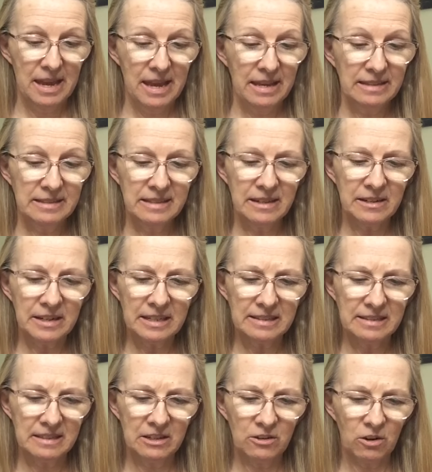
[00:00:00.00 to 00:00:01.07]
He stared
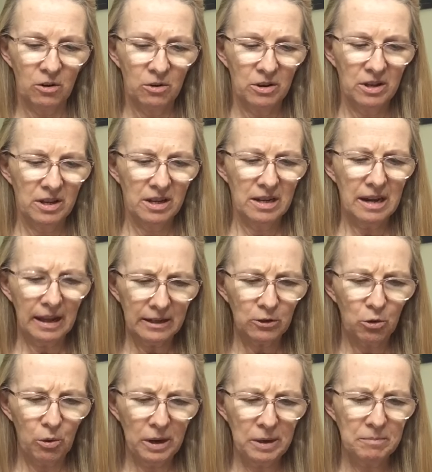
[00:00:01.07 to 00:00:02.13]
at Zero, not
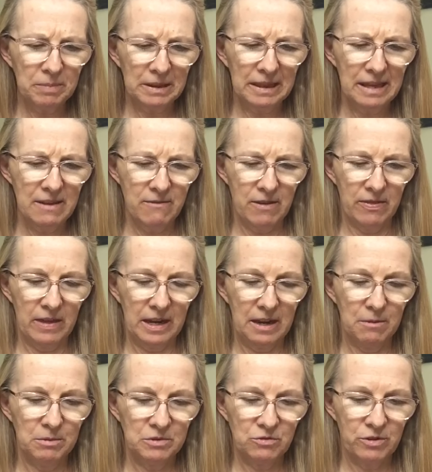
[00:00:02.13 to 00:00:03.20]
quite believing that
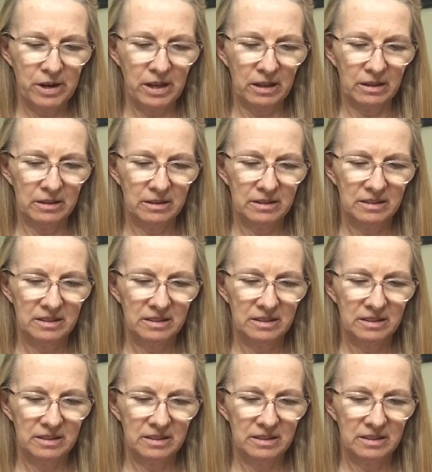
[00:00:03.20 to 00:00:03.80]
he was real.